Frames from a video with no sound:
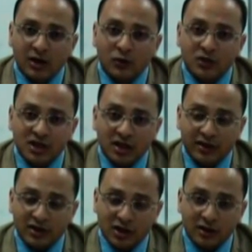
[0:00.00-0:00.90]
which is
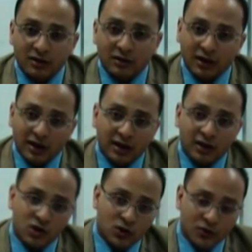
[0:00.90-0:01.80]
the General
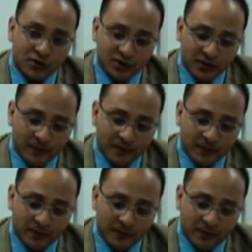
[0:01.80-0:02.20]
English courses.